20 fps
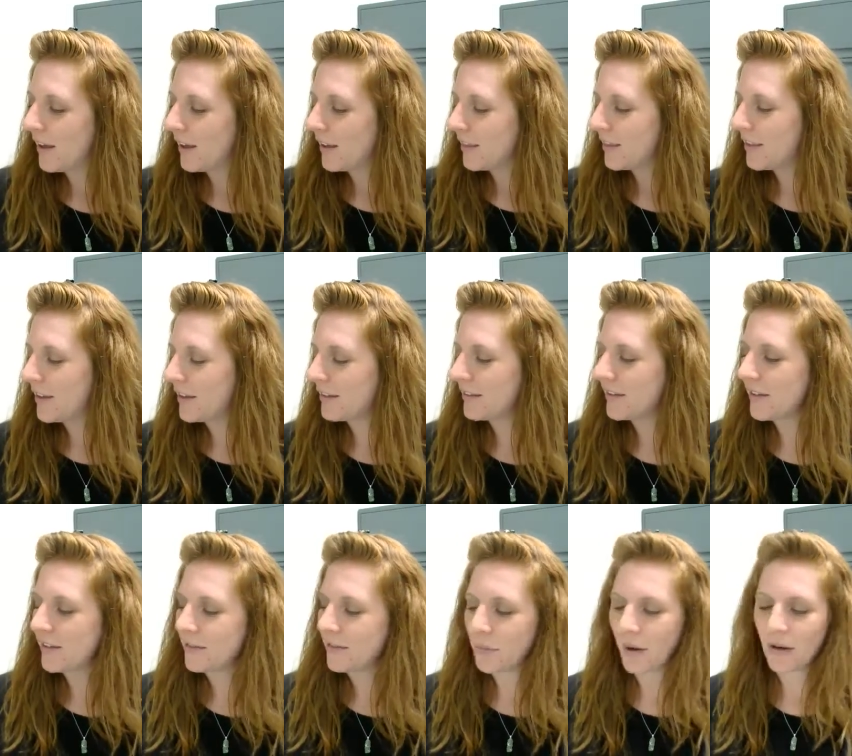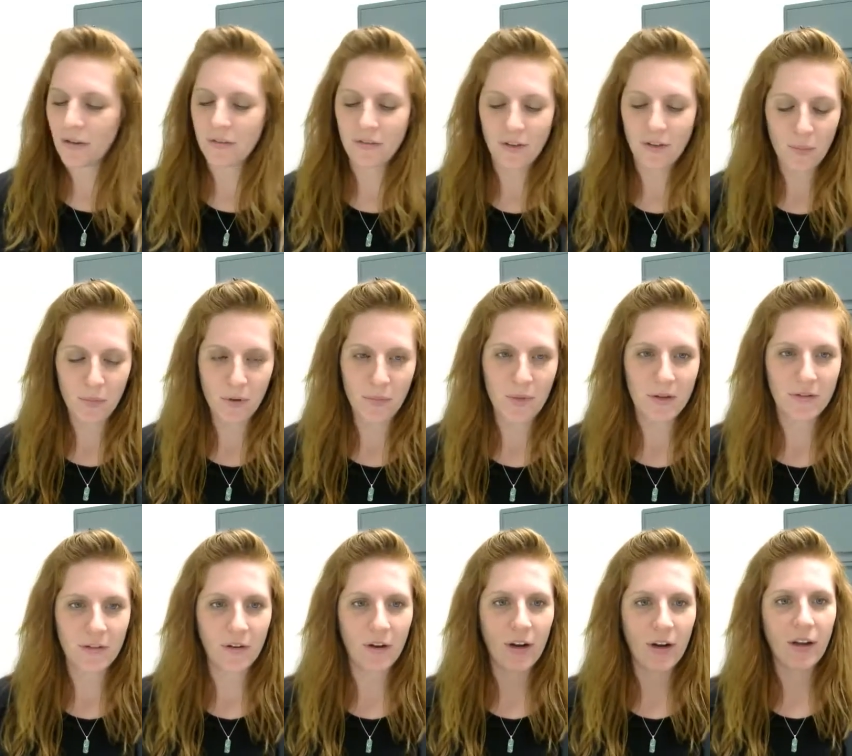This is my
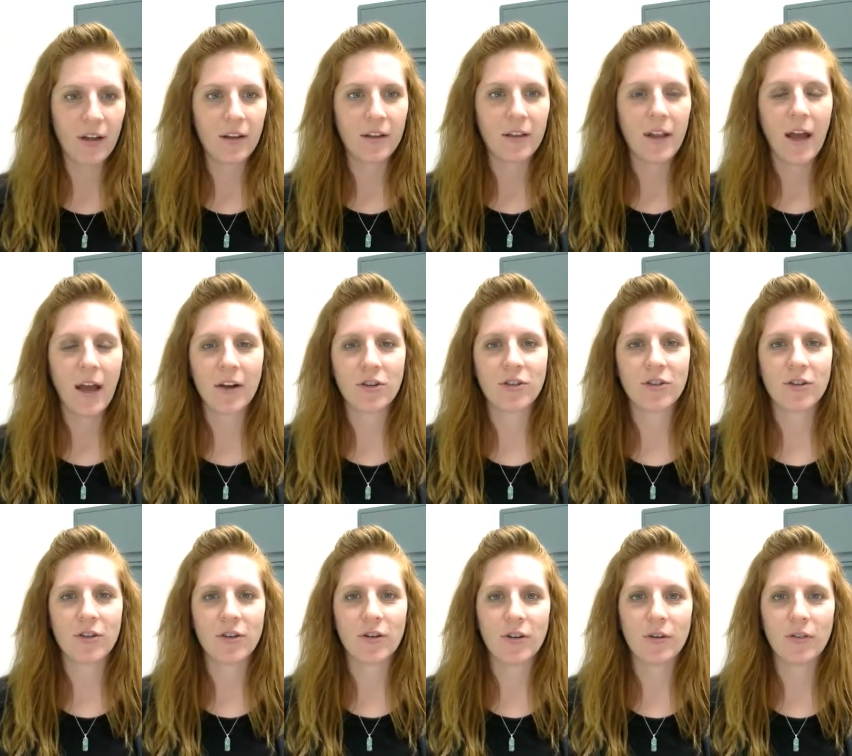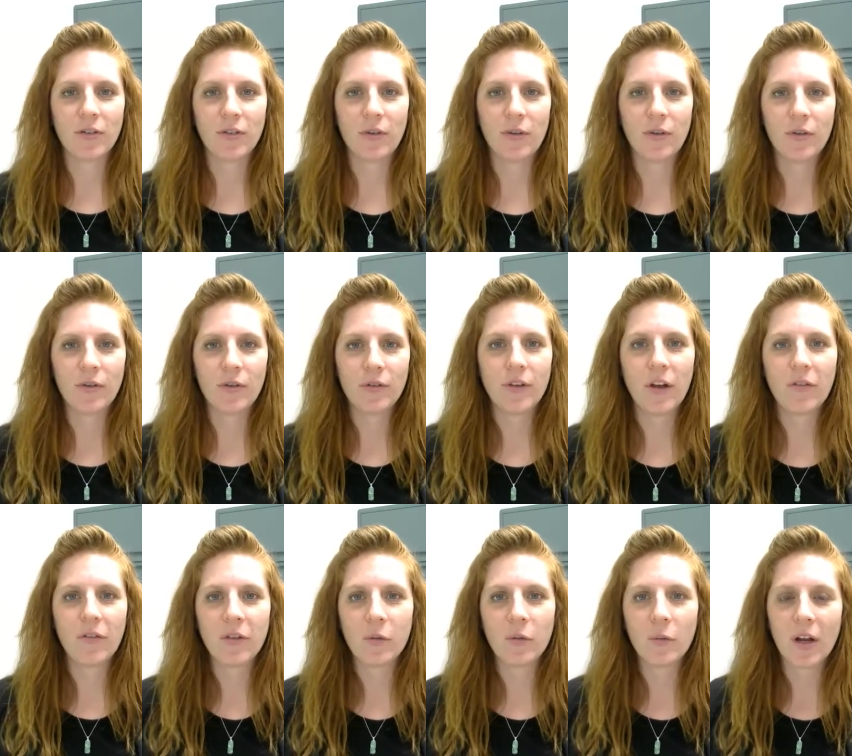supplementary lecture to the
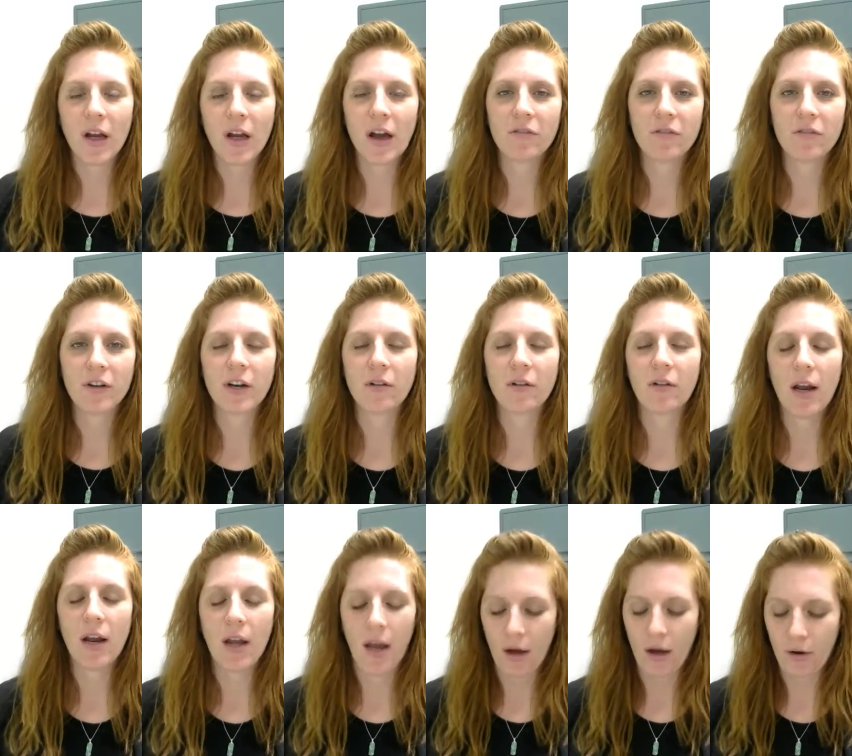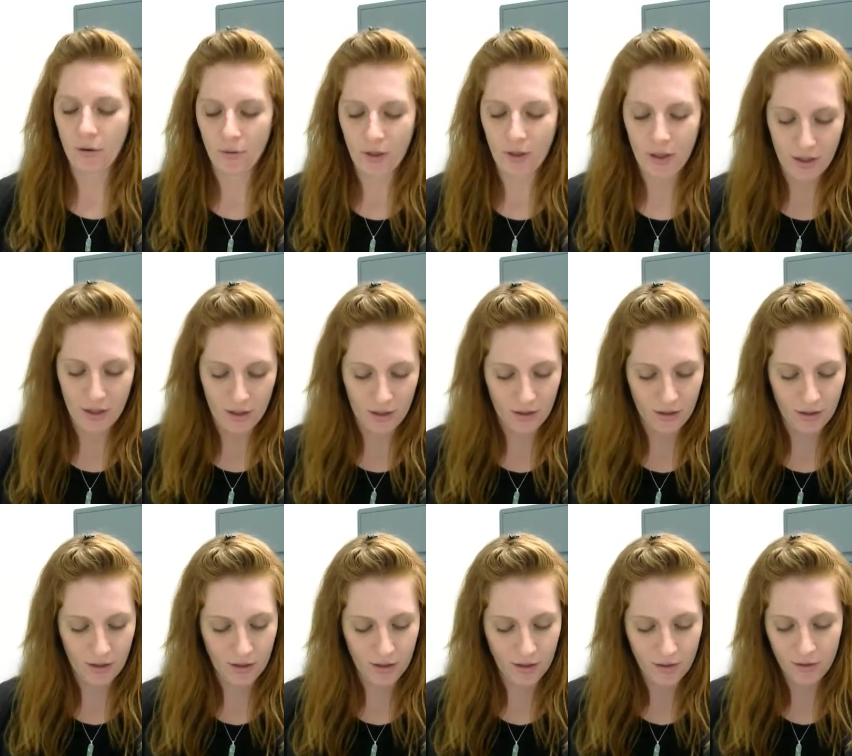stuff that we're covering right now
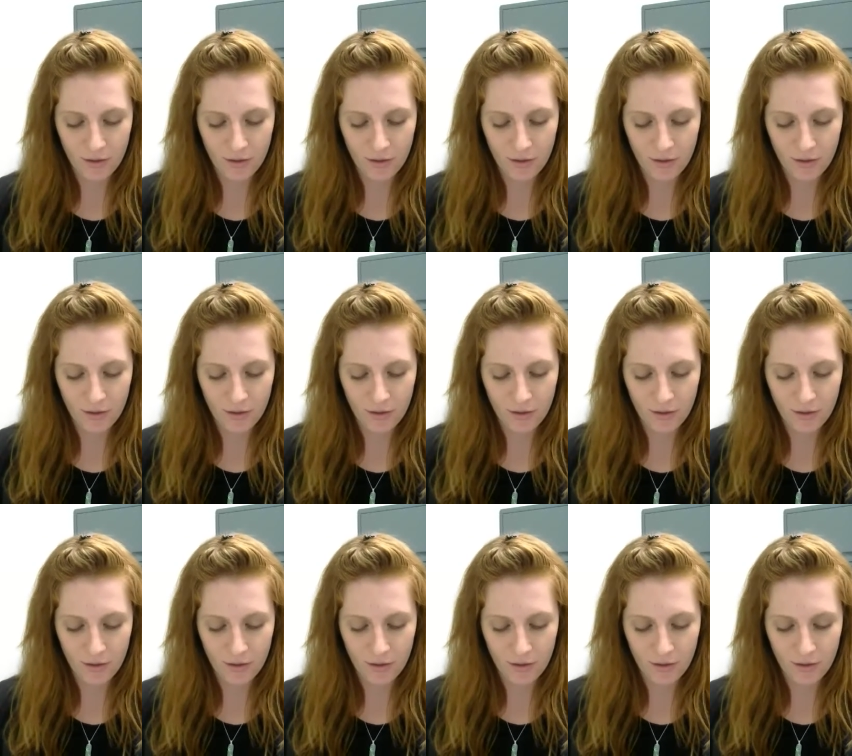in